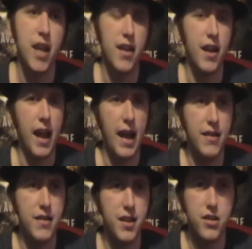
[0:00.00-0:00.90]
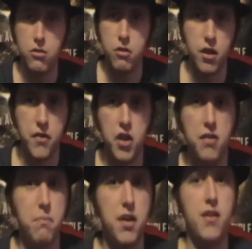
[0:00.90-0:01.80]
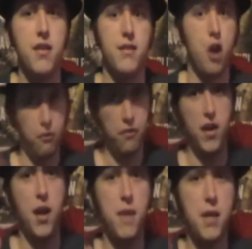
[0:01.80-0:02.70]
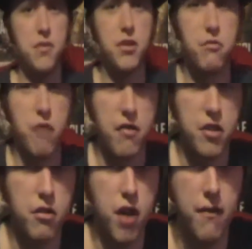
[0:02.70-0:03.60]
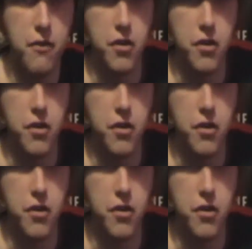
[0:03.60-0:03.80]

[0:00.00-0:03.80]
And it's all good in the hood, but hopefully I'm able to round it all up for